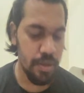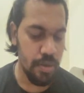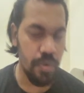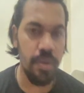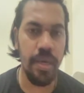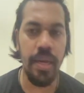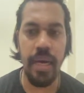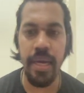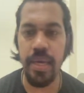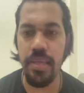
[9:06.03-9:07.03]
No, yeah,
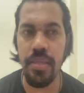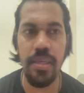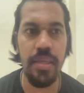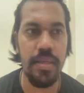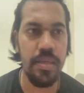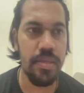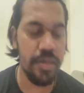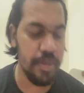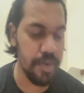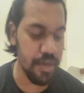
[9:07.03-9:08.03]
I can see this is
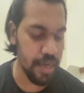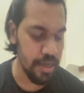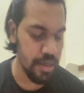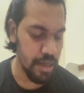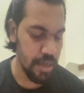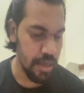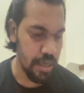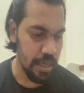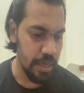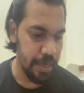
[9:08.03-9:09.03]
streaming, right?
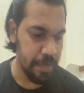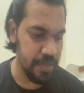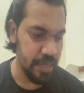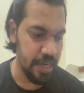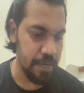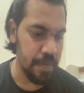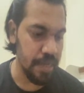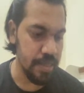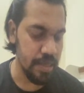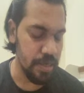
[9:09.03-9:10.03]
Let me check it
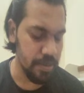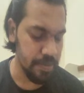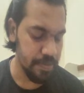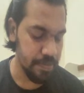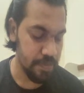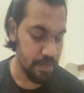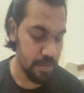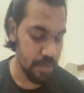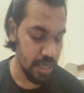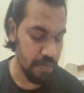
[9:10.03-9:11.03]
my setup.
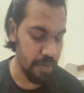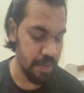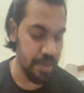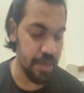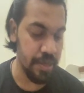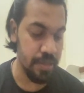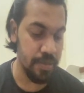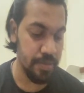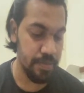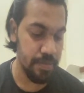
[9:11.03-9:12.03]
Give me a minute, guys.